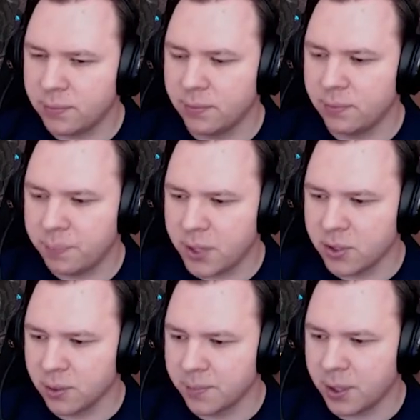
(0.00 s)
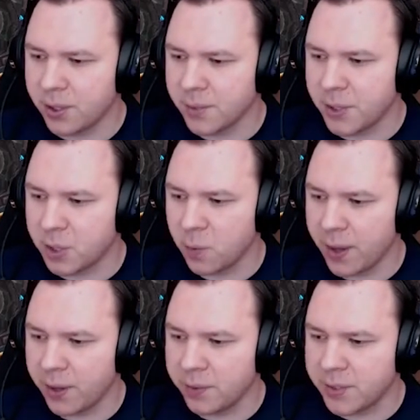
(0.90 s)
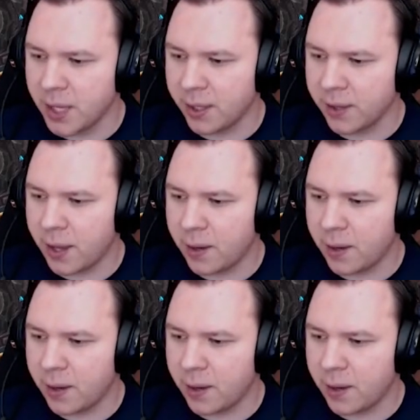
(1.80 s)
Pendulum cards, I'm not sure why they would say it like that.